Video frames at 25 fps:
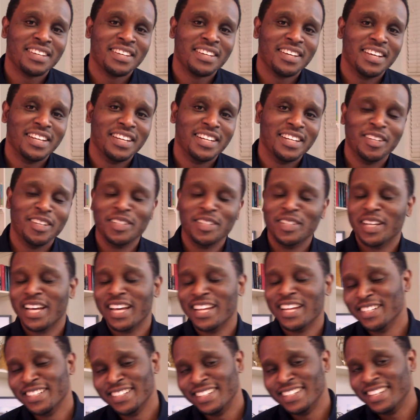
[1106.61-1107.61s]
then
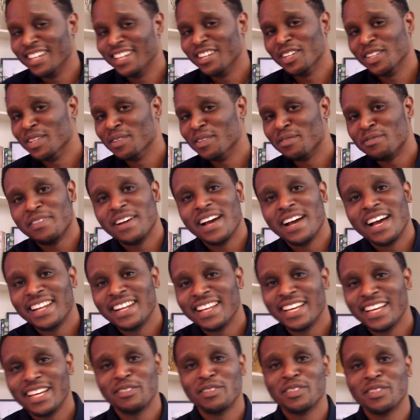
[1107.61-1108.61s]
on a
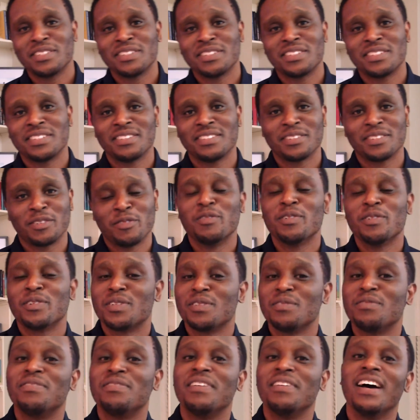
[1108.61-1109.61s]
Friday, he was
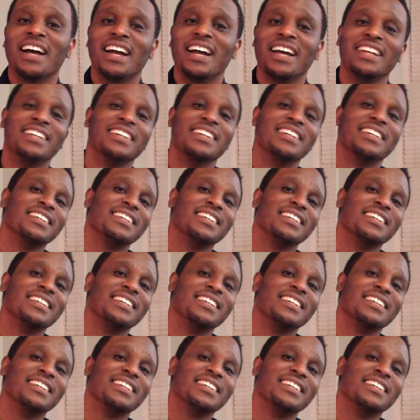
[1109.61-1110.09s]
crucified